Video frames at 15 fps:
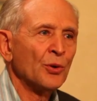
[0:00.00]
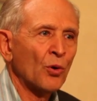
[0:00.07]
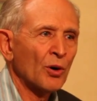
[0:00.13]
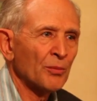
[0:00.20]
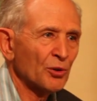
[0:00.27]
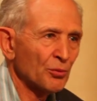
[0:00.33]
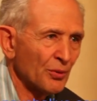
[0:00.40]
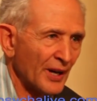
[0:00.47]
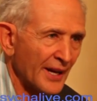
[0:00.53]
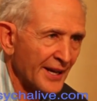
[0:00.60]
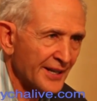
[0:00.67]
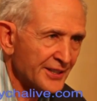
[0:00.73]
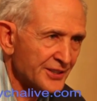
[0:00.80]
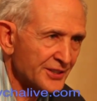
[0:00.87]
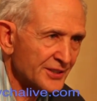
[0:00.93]
normal
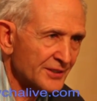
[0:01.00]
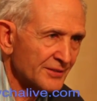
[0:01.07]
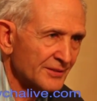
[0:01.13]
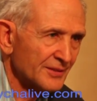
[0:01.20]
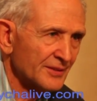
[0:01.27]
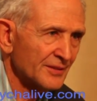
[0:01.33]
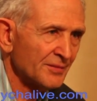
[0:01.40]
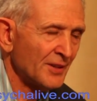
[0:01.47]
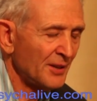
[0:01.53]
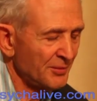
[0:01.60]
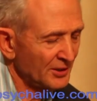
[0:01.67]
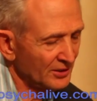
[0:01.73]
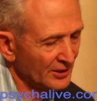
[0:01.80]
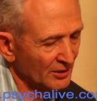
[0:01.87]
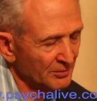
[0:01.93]
range,
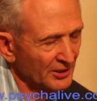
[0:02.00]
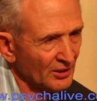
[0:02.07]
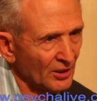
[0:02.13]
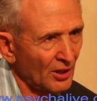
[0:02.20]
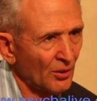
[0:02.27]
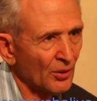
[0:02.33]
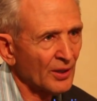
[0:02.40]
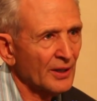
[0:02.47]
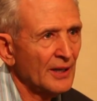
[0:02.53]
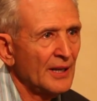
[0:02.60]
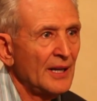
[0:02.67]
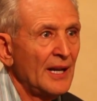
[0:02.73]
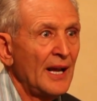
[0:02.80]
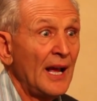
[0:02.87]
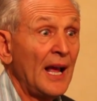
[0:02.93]
maybe a little bit lower,
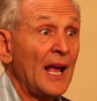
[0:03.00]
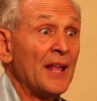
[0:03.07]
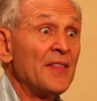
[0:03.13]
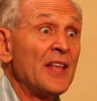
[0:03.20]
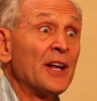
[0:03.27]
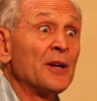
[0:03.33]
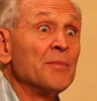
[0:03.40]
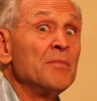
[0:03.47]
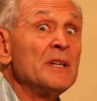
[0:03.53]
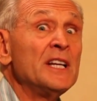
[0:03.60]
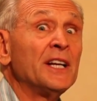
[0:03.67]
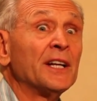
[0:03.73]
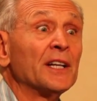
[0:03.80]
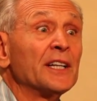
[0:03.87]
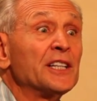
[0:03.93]
and then
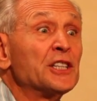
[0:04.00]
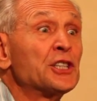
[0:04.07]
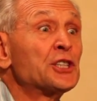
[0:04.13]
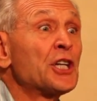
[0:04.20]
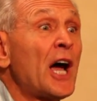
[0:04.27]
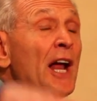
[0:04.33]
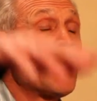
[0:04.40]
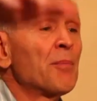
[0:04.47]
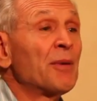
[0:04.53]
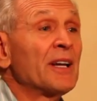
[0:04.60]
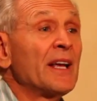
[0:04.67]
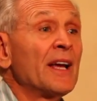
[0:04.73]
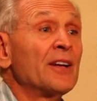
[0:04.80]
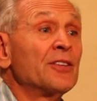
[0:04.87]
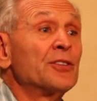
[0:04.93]
immediately shot up
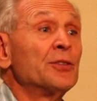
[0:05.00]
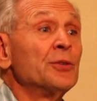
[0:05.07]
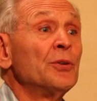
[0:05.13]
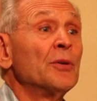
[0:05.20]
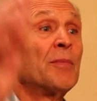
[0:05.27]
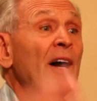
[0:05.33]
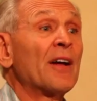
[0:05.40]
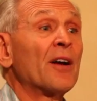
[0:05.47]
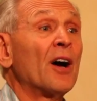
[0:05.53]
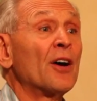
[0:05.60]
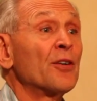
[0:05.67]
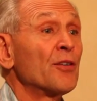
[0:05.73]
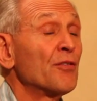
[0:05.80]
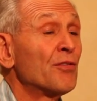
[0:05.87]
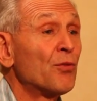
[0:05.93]
again to about
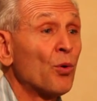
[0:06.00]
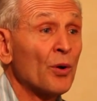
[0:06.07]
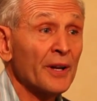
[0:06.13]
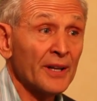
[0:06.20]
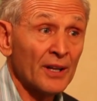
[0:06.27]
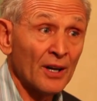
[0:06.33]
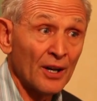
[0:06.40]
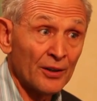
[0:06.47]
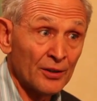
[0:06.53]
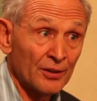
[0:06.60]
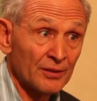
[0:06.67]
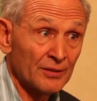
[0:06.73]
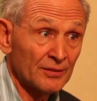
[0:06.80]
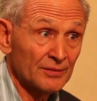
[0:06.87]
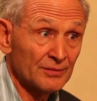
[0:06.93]
140, 100,